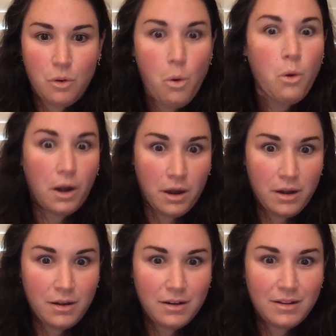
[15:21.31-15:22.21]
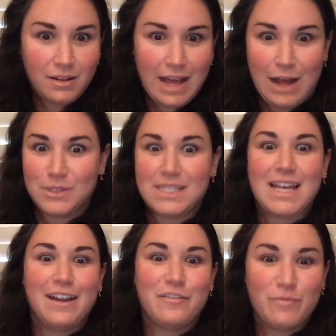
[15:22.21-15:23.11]
or
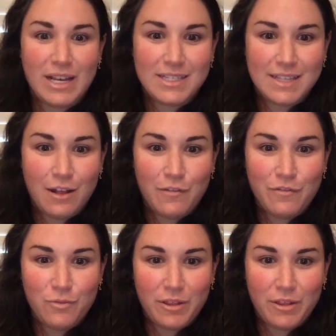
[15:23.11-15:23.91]
outside of myself,